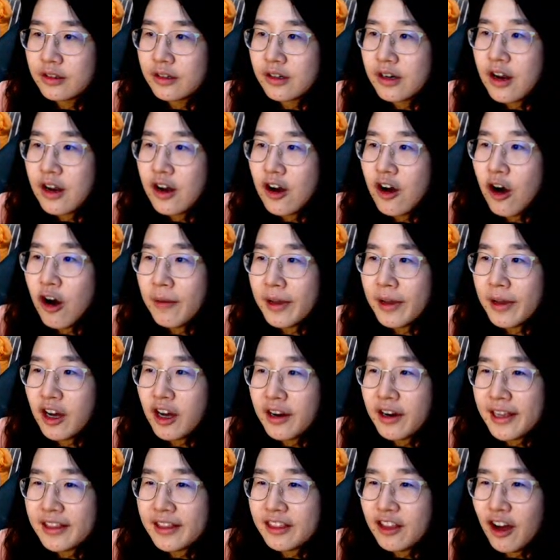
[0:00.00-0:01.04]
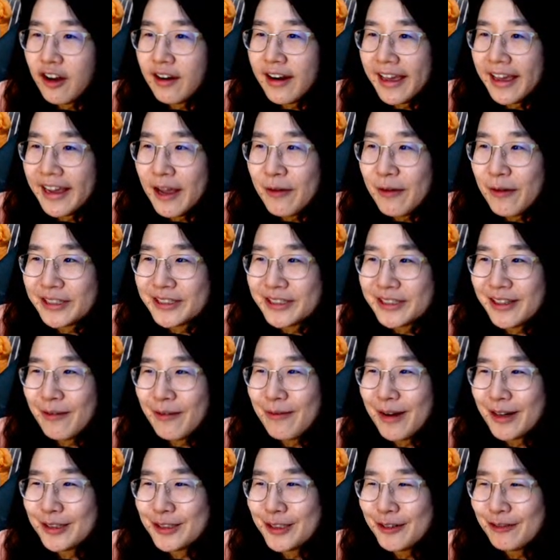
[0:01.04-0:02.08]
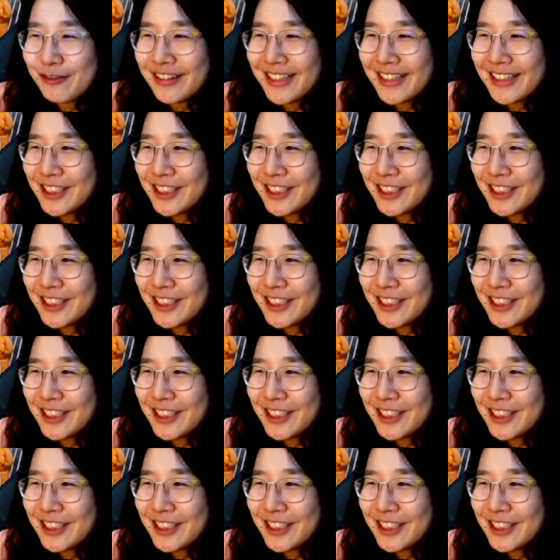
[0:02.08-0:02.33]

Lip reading: Oh my god, I thought like I was about to finish the